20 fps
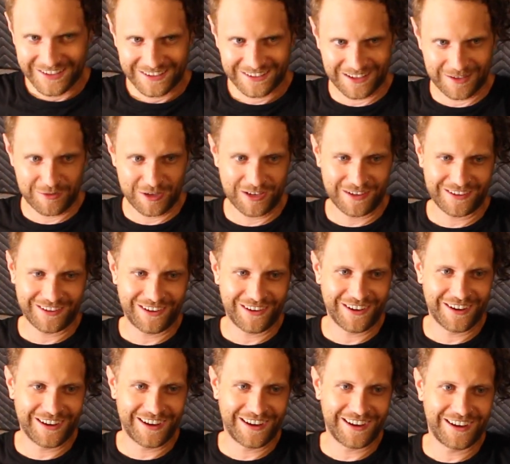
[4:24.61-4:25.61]
Let me
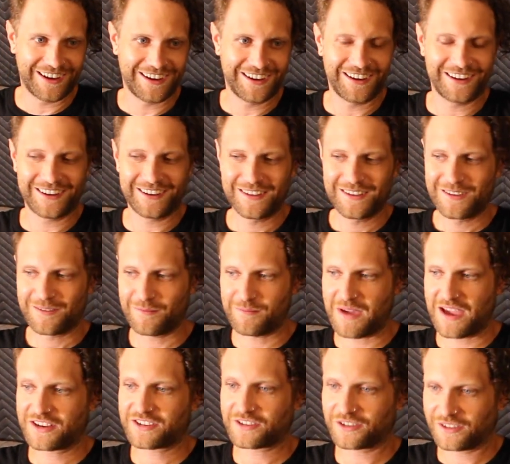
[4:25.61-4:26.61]

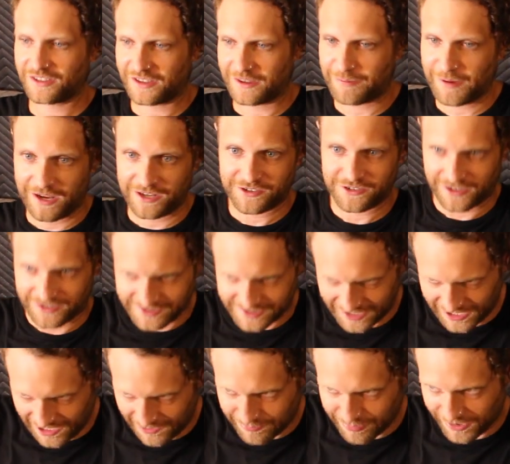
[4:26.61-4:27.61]
make sure that the Patreon's
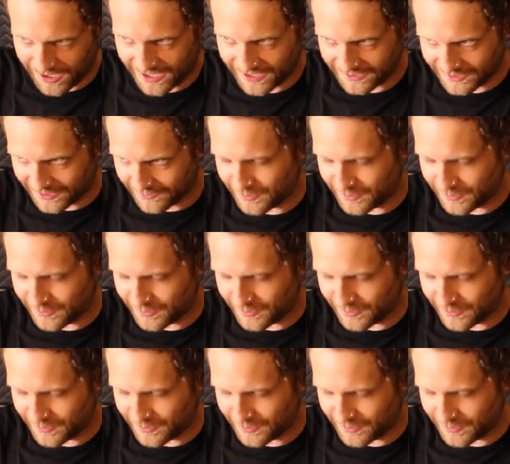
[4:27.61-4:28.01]
set up right.